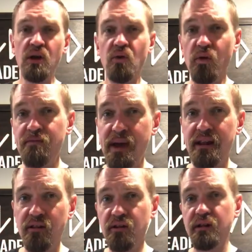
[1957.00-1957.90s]
we've made a
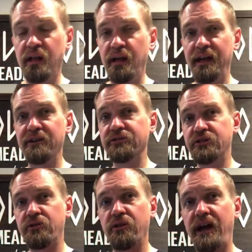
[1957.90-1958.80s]
little inner
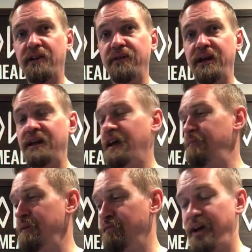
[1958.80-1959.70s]
circle out of it, and
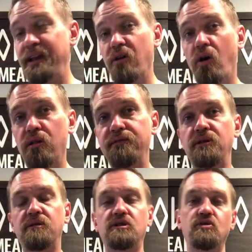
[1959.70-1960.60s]
I'm inviting all of you
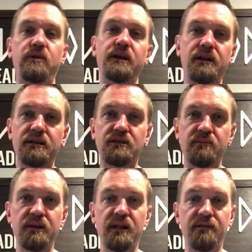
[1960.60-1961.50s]
to join it. It should
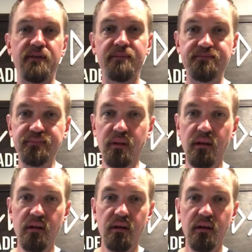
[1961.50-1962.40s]
be a lot of fun.
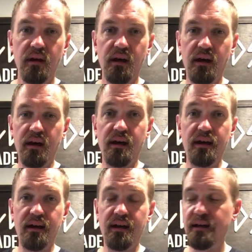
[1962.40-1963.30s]

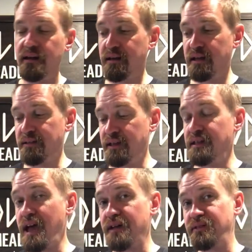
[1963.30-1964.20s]
And then,
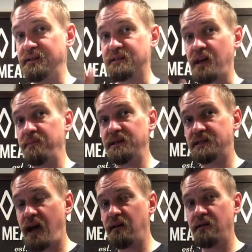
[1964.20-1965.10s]
yeah, this coming
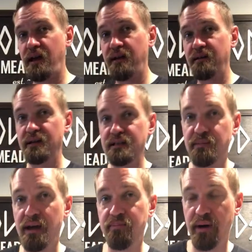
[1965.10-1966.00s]
Saturday is
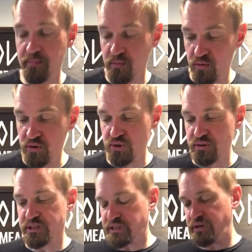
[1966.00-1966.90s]
my pop culture
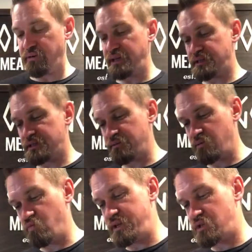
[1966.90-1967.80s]
series
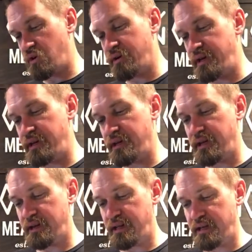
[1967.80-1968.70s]
returning.
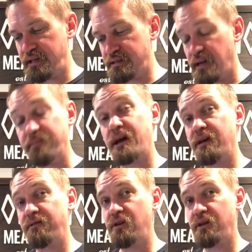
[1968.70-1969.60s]
It is, I'm not
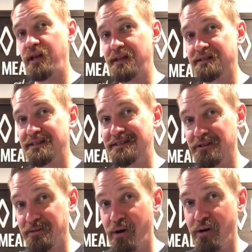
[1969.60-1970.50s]
giving you any hints until
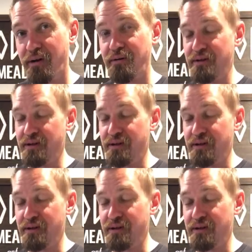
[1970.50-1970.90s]
tomorrow.